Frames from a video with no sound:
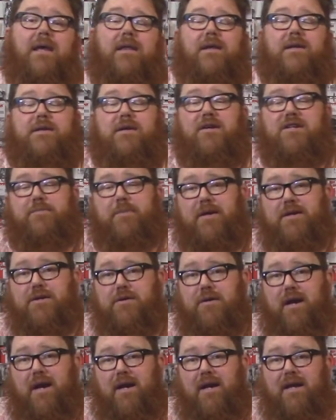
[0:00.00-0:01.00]
The 2-speed
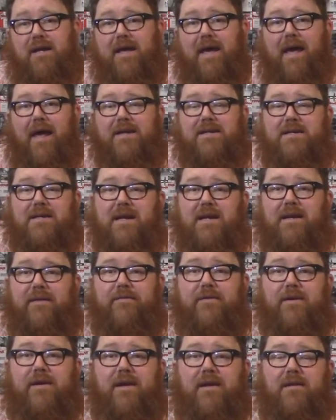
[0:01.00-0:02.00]
tranny, yeah, it's neat
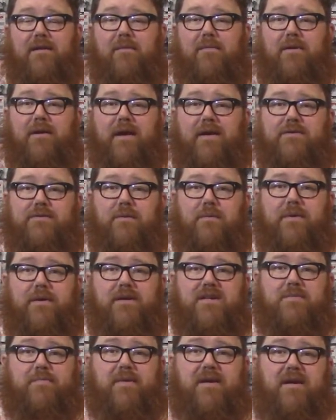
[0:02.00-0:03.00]
if you need a little bit of extra
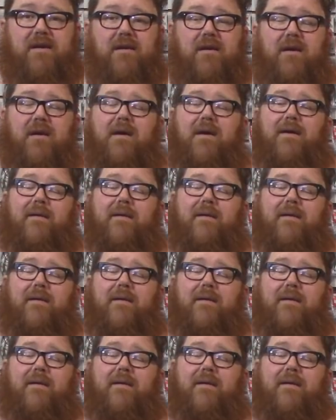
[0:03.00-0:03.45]
wheel speed,